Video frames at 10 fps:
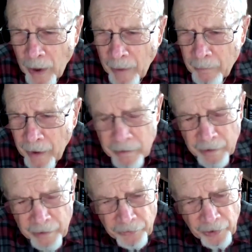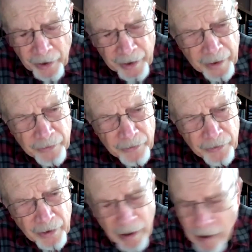What I'm likely to say
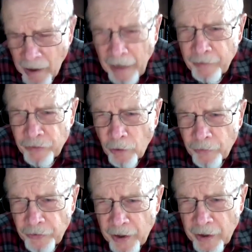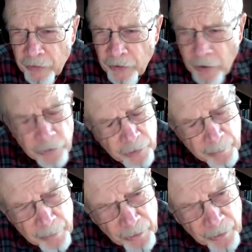is, I've solved things that are
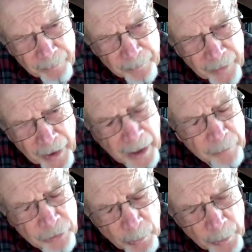similar, and I'm